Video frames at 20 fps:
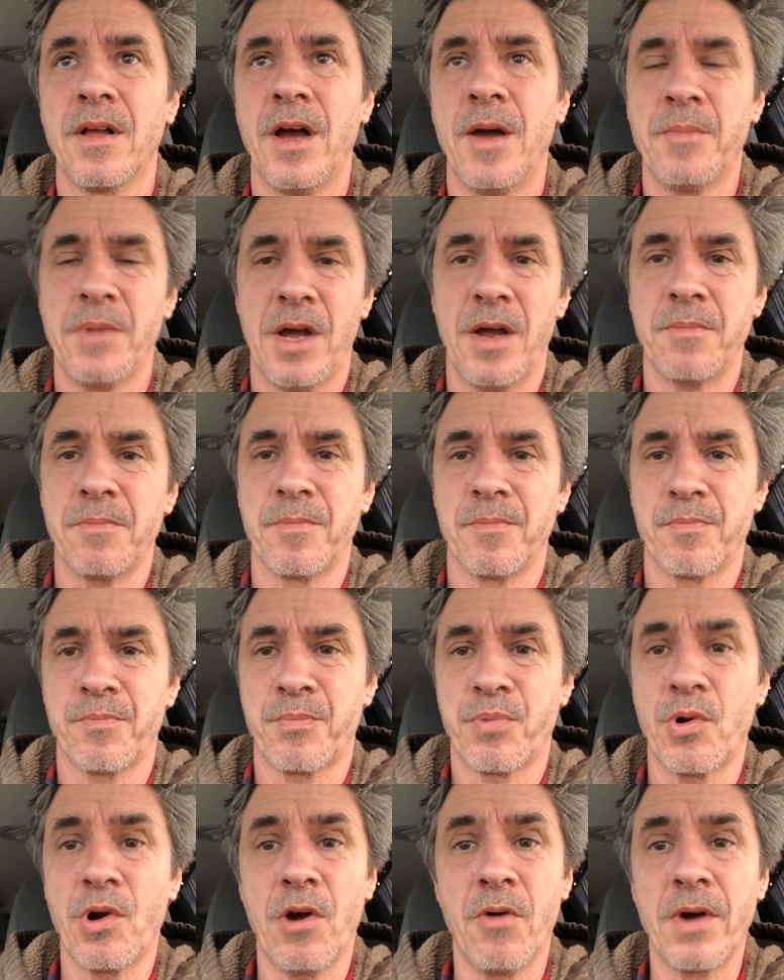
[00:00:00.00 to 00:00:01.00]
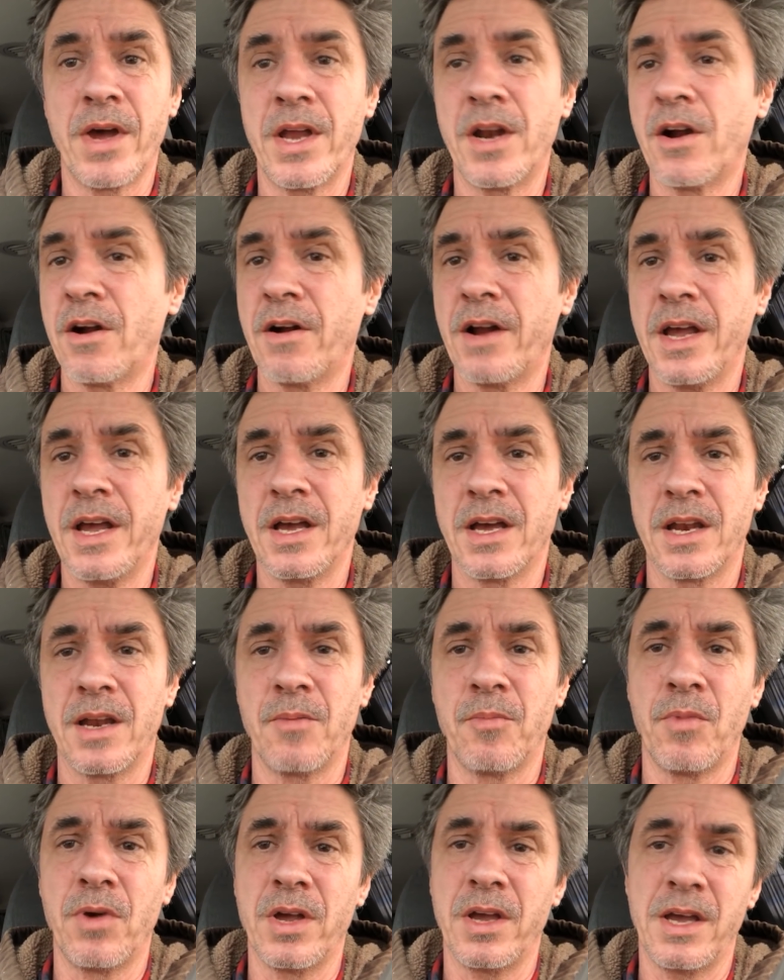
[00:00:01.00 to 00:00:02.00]
I'm not
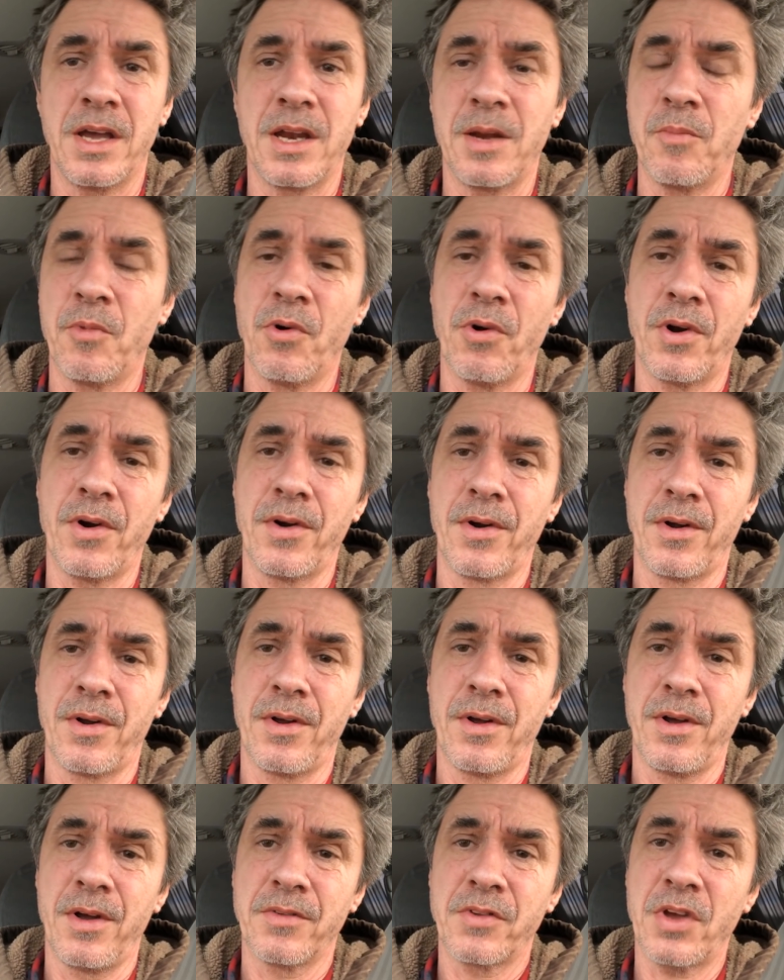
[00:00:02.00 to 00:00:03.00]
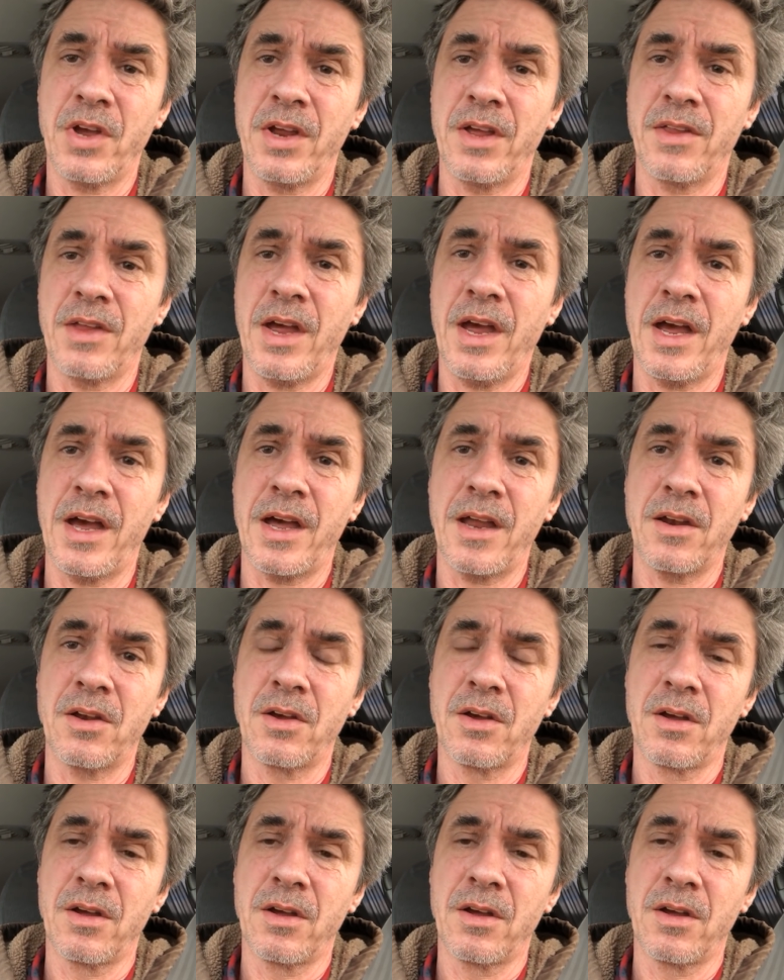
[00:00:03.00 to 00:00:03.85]
pro-NRA anymore. I'll tell you that.